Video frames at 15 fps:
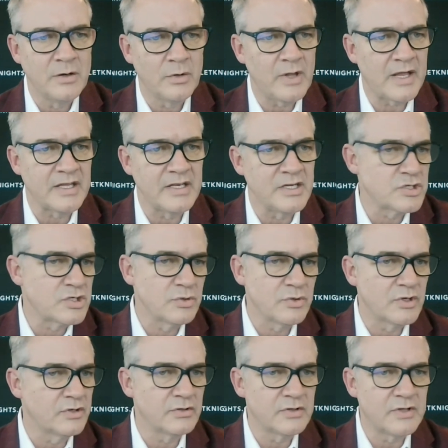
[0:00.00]
you know, like an
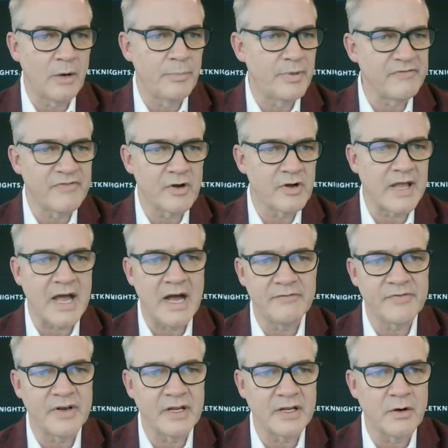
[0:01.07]
issue. They're, they'll be very
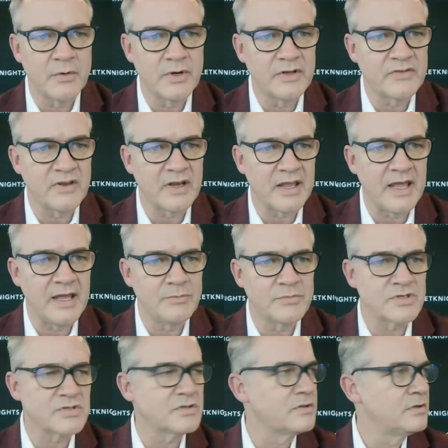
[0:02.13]
confident going into the
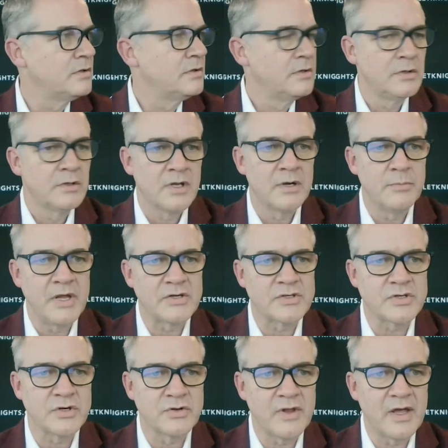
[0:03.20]
game, just to
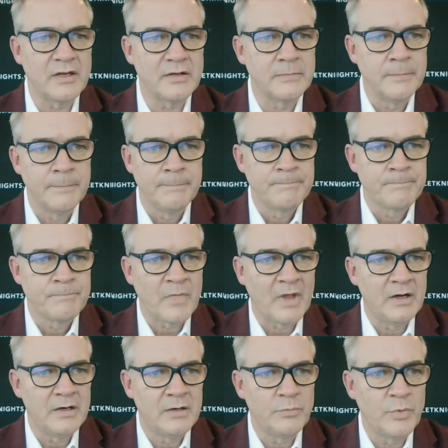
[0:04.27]
make sure that
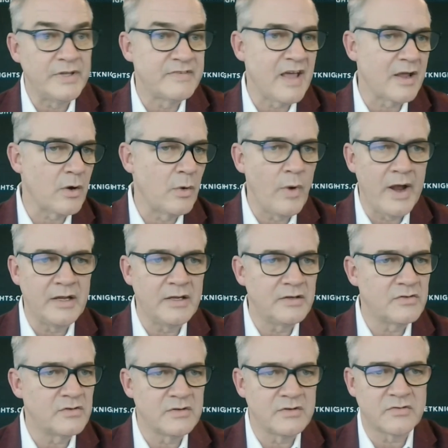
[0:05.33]
uh, we take
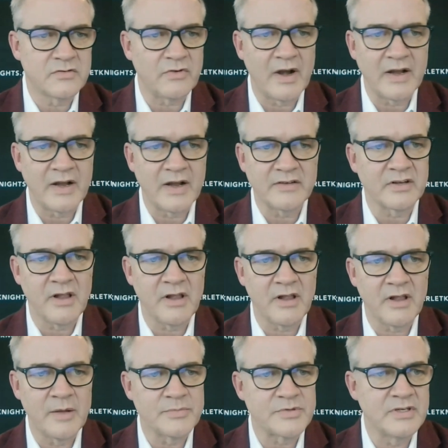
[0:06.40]
away strengths of
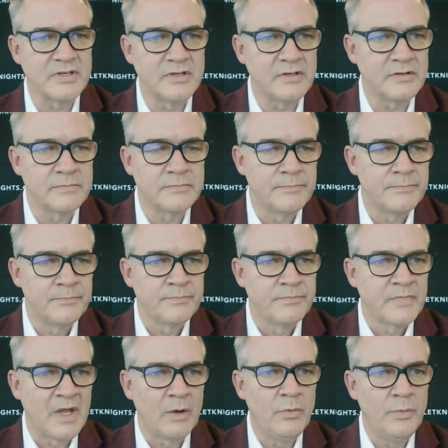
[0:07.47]
Clemson, and
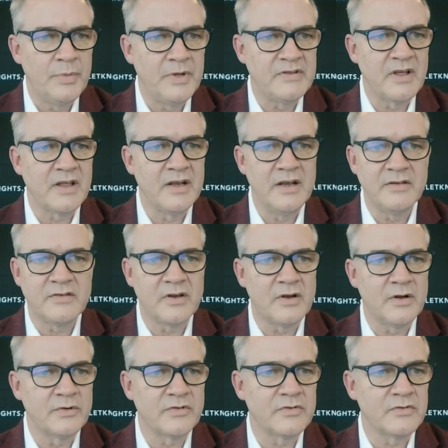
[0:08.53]
we'll be digging into
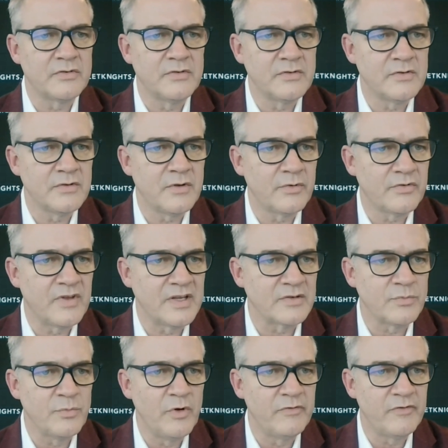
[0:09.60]
those those
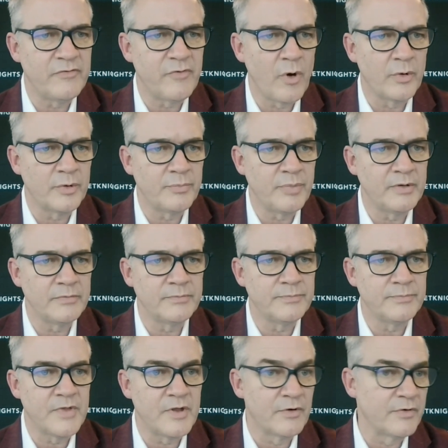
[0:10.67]
things moving forward. But
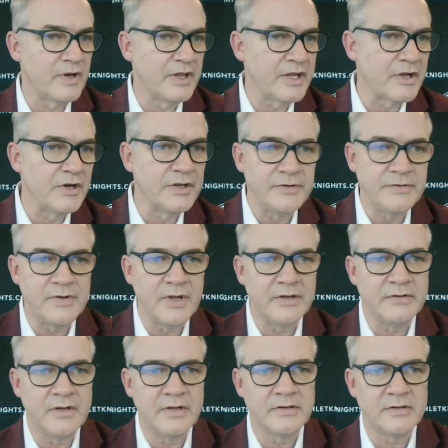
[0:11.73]
they're really good,
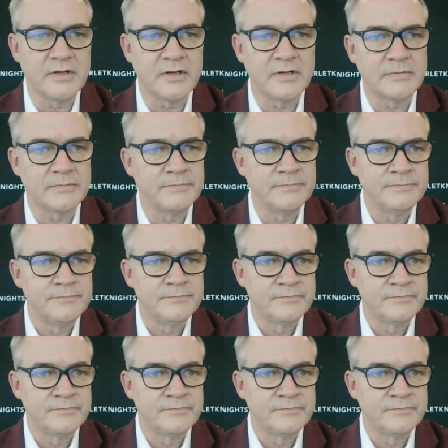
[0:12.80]
and and uh,